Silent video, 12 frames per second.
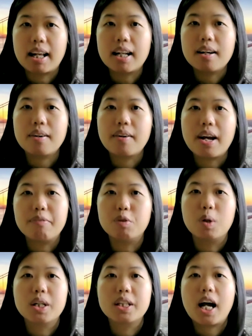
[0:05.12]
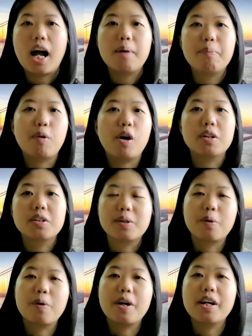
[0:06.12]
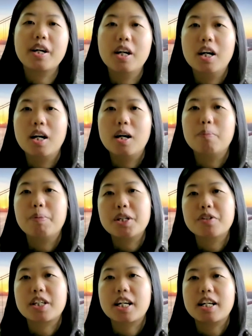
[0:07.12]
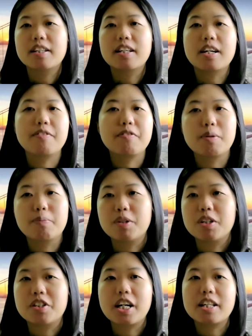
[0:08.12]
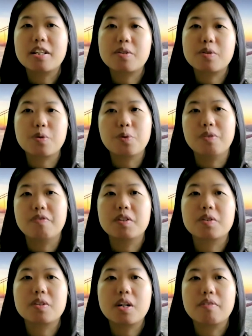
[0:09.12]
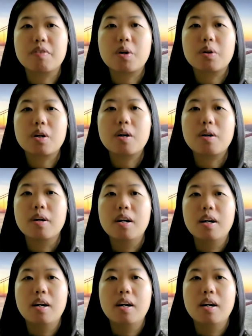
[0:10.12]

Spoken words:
Hello, everyone. I'm Huang Jinghui, a PhD candidate from the Chinese University of Hong Kong.